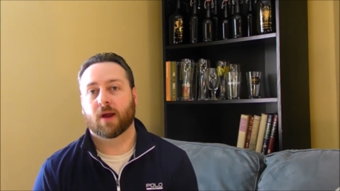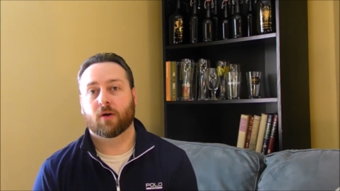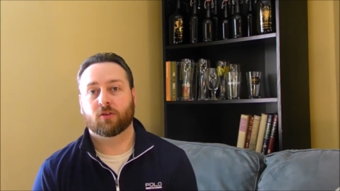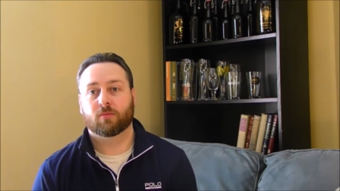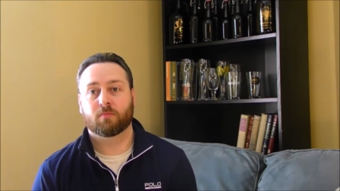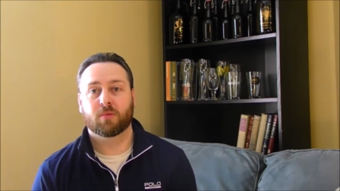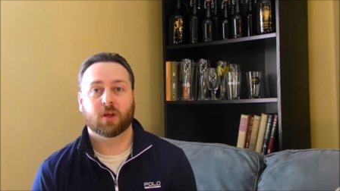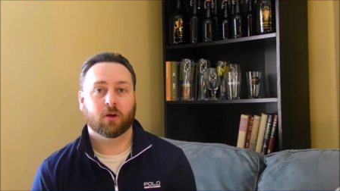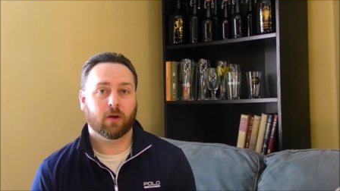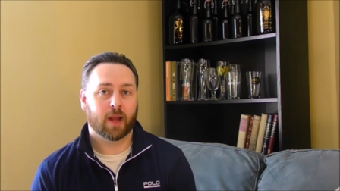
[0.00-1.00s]
around
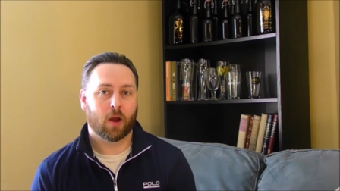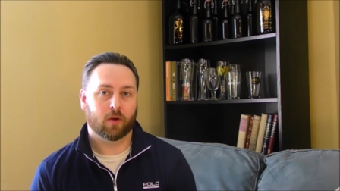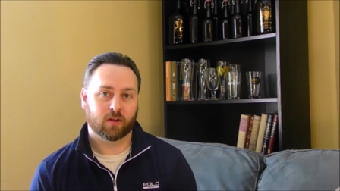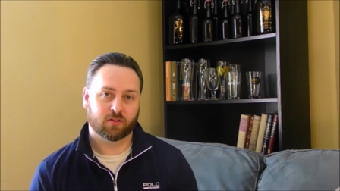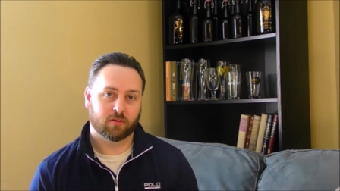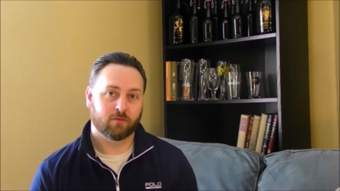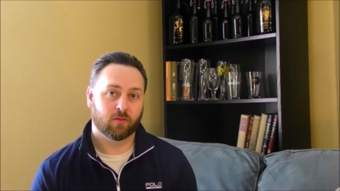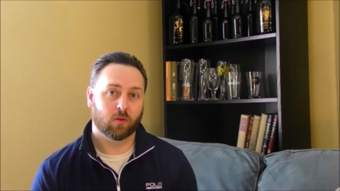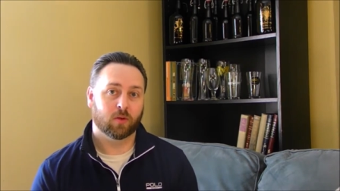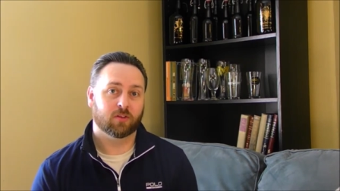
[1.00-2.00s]
beer and how it has
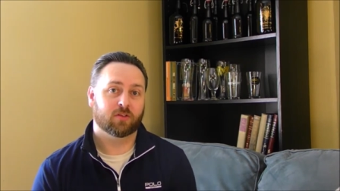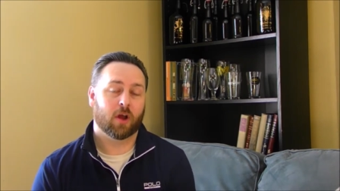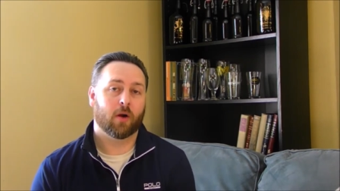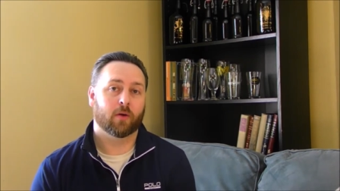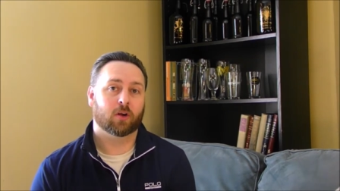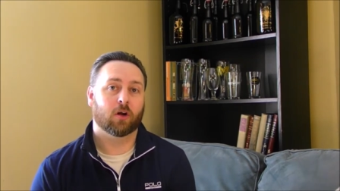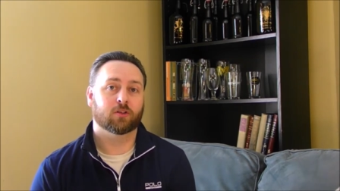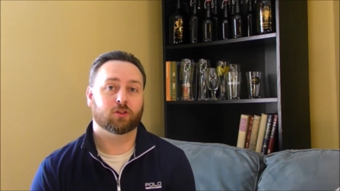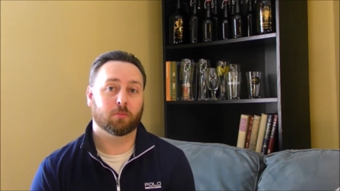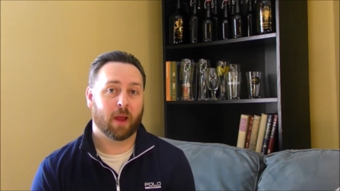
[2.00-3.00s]
influenced our
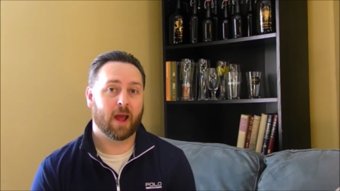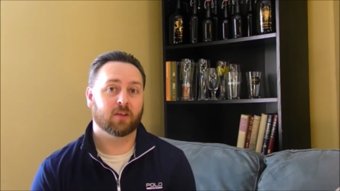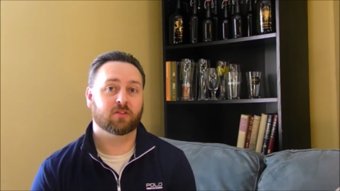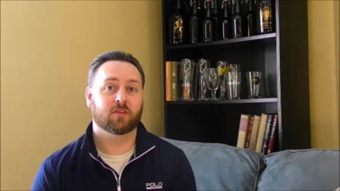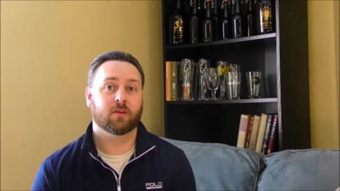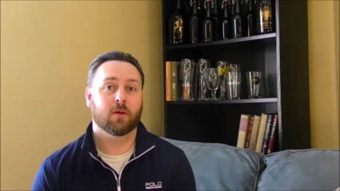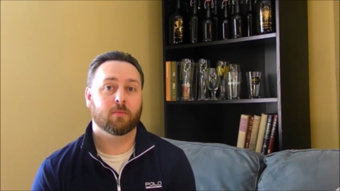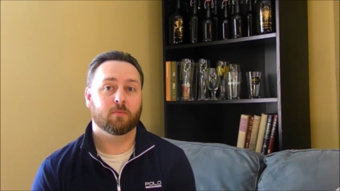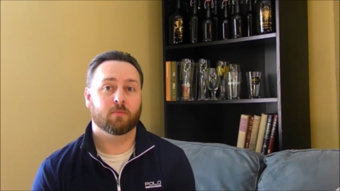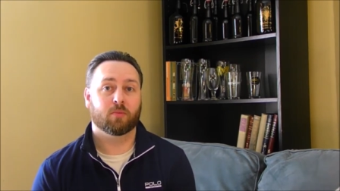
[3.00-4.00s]
culture past,
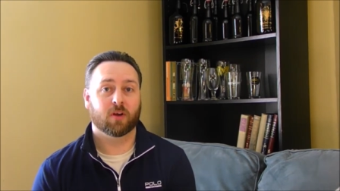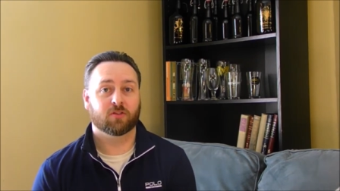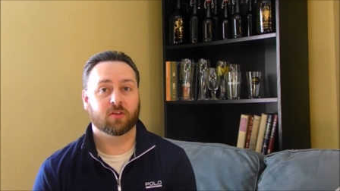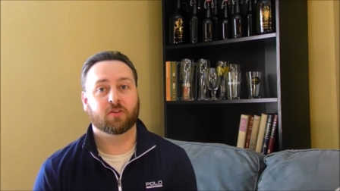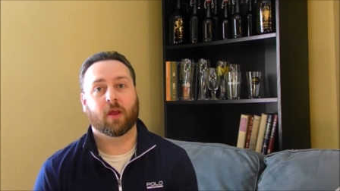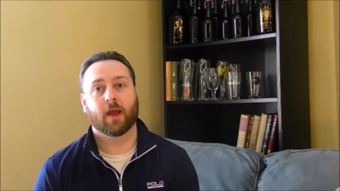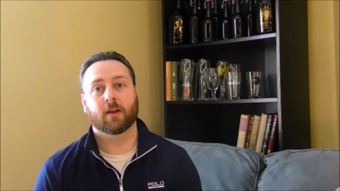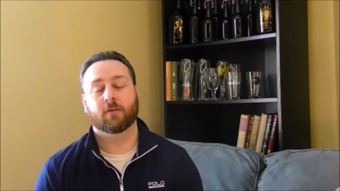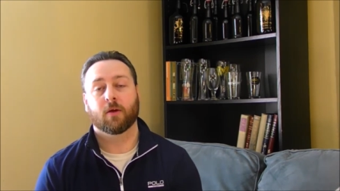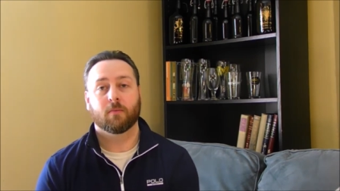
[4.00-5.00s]
present,
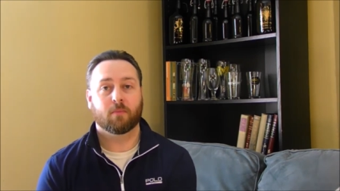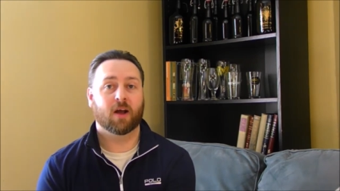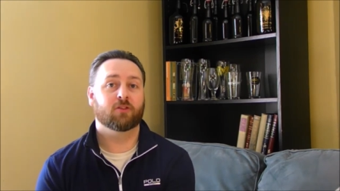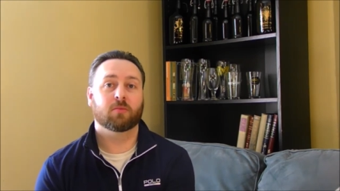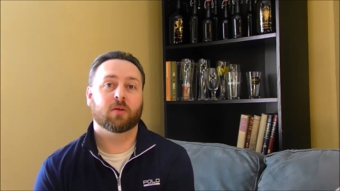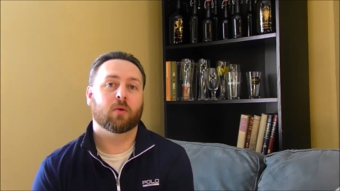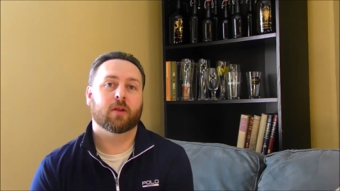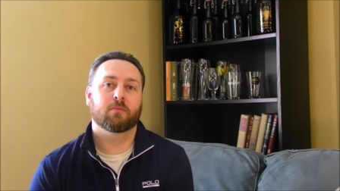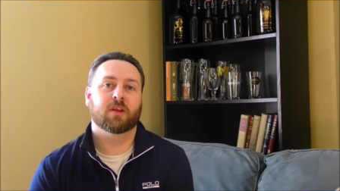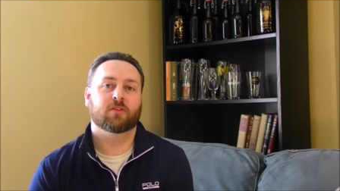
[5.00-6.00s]
and possibly
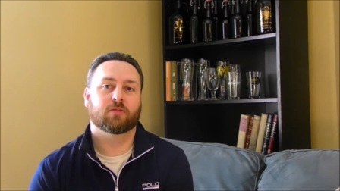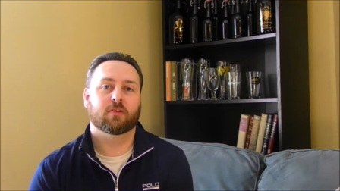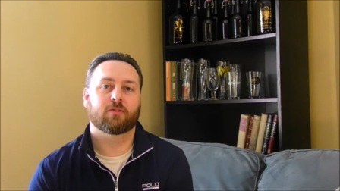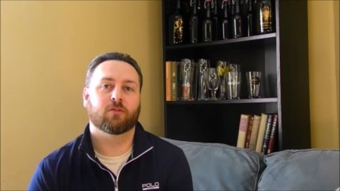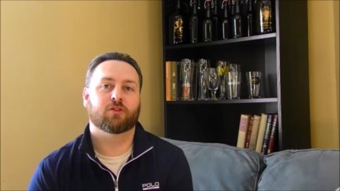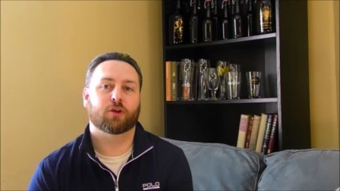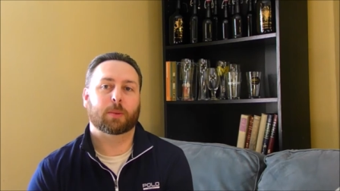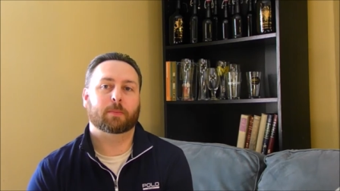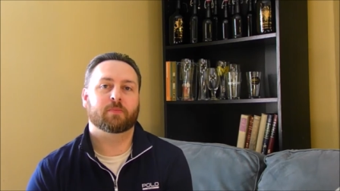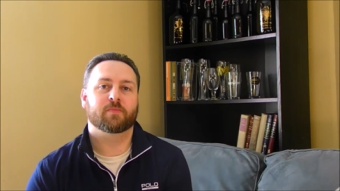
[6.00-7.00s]
what it means for the
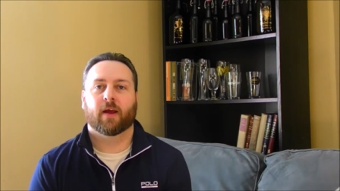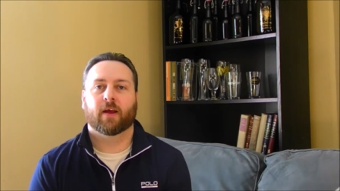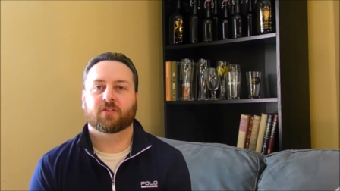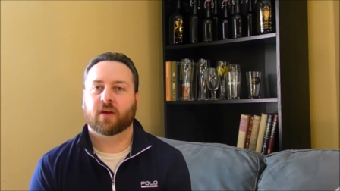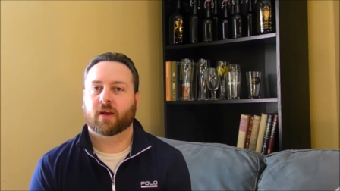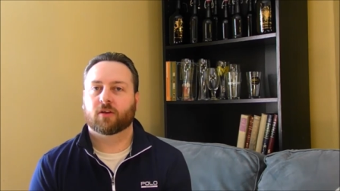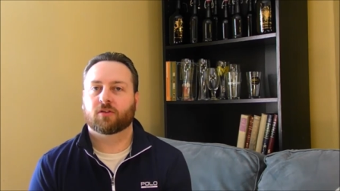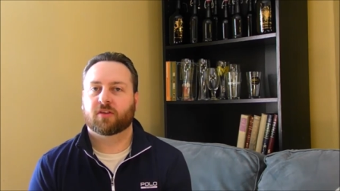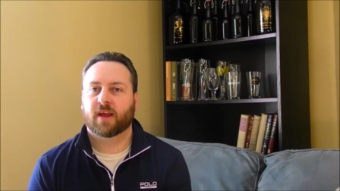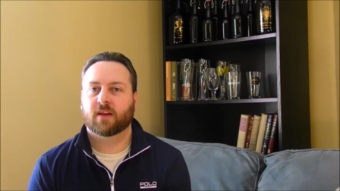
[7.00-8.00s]
future. As I
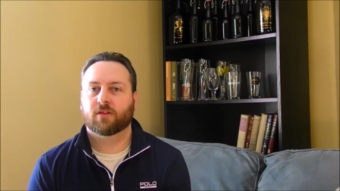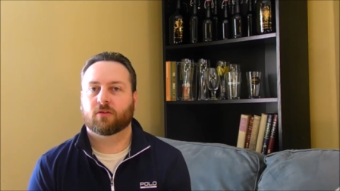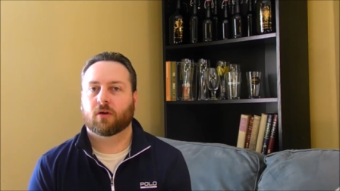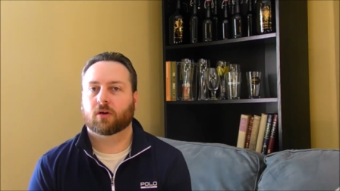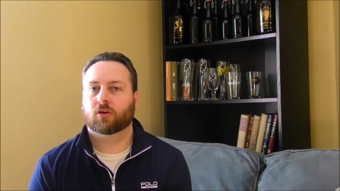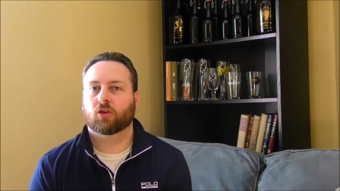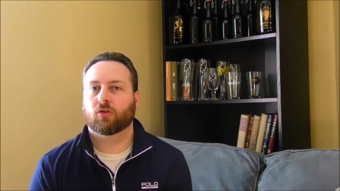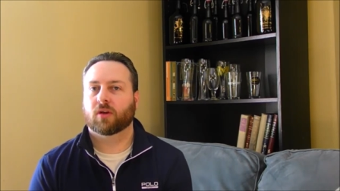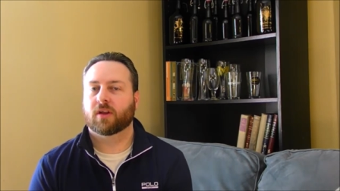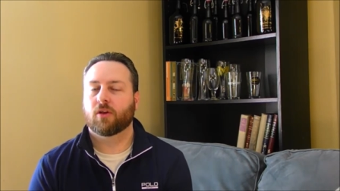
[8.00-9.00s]
understand it, there are
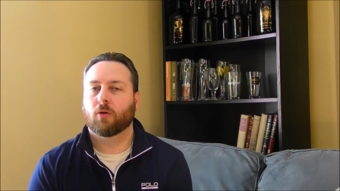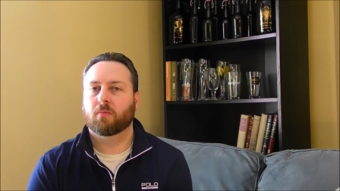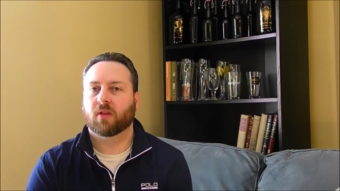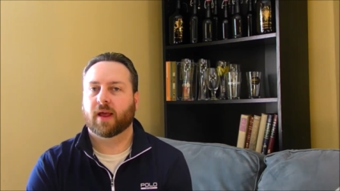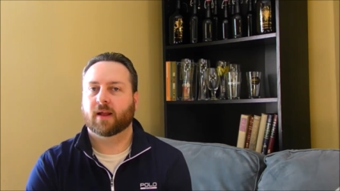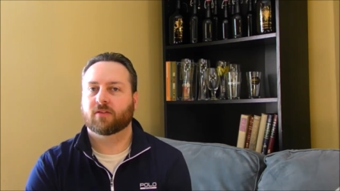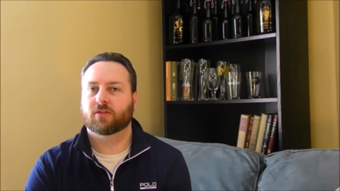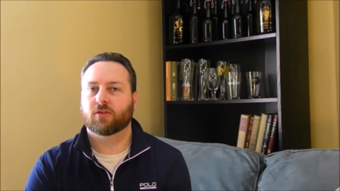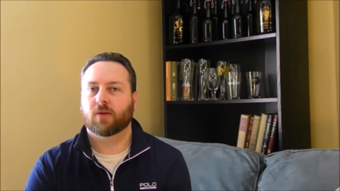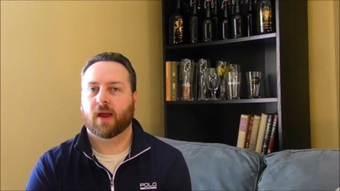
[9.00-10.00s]
currently no
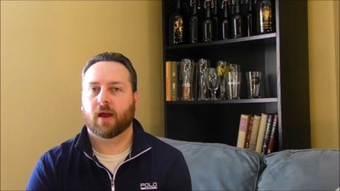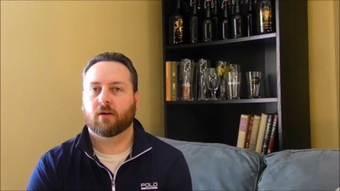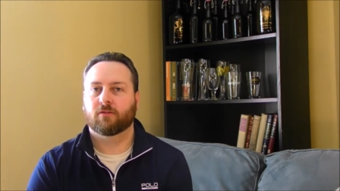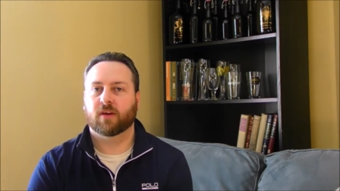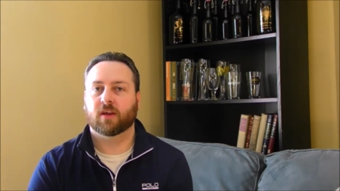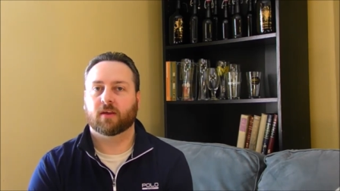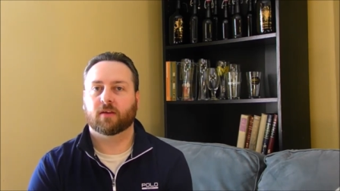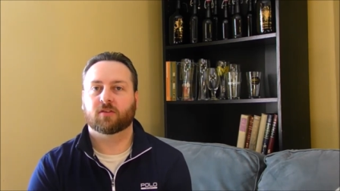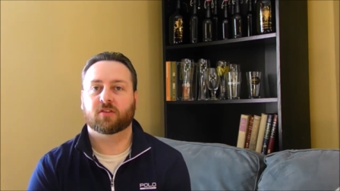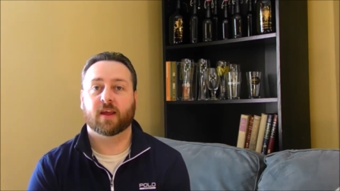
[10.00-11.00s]
plans to have
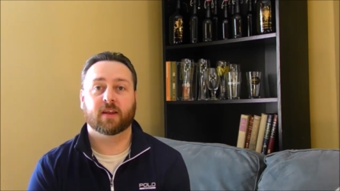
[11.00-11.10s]
a